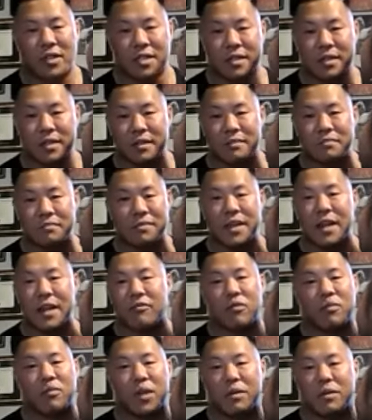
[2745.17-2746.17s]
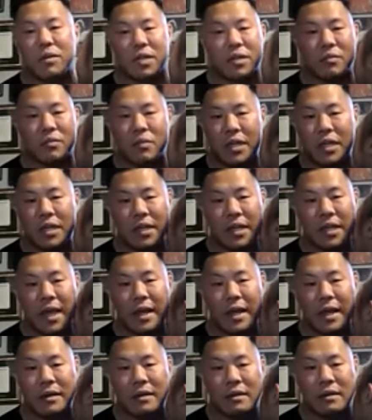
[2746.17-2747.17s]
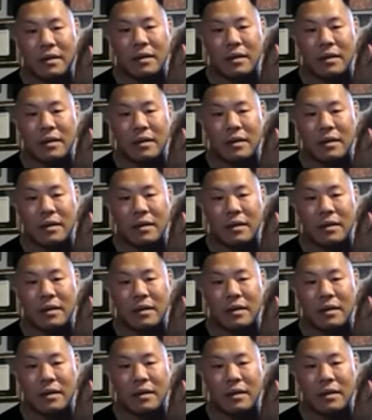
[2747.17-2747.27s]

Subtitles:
to never be able to compete again.